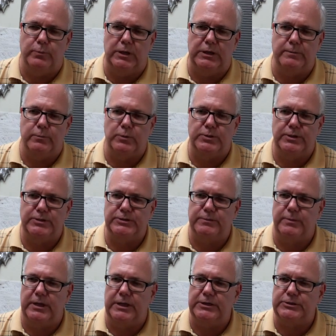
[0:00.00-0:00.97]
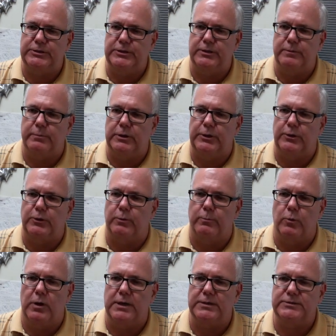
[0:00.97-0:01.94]
but participation in the political
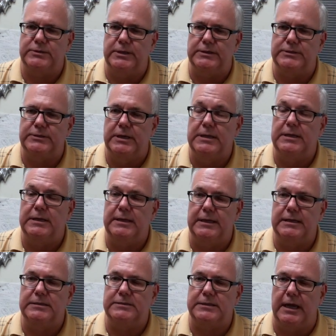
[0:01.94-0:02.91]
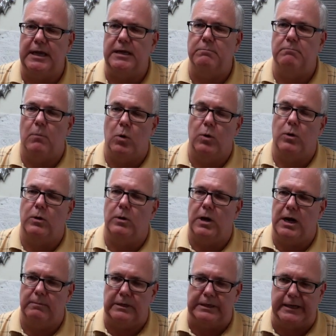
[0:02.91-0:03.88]
process is a
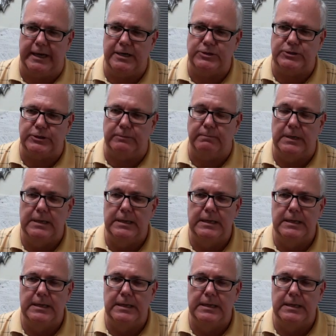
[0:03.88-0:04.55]
moral obligation.